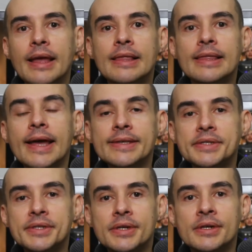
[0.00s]

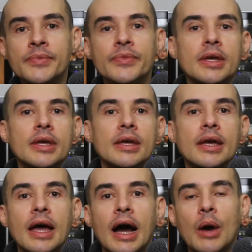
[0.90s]
Last year,
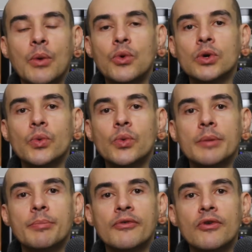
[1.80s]
I worked with
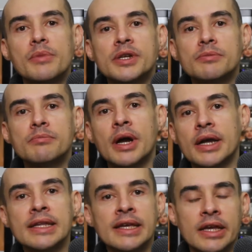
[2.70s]
a performance
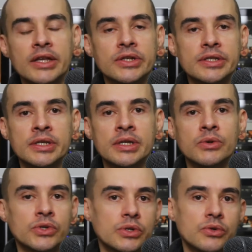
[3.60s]
marketing agency. It
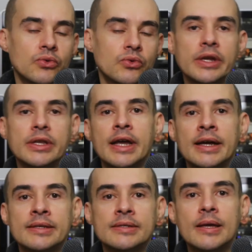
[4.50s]
was great
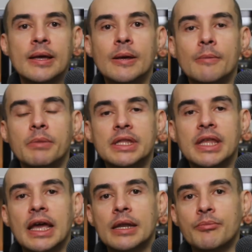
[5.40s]
guys, but
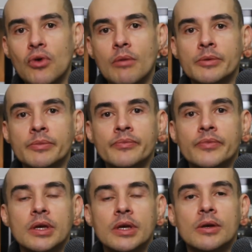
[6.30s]
they had a problem.
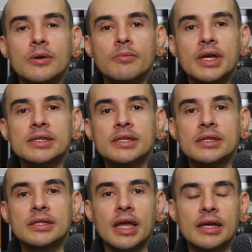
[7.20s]
Because
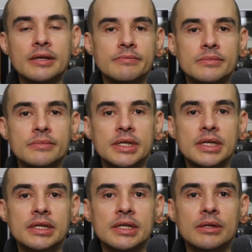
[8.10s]
they
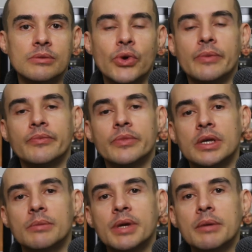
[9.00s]
essentially, well,
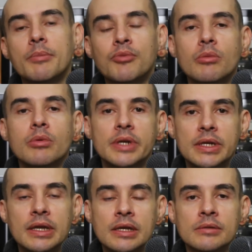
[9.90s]
it became a problem in
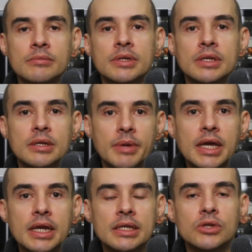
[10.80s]
the end, but in the
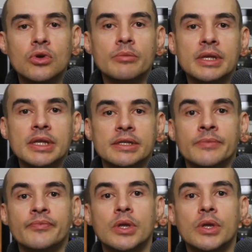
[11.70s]
beginning they told me, listen,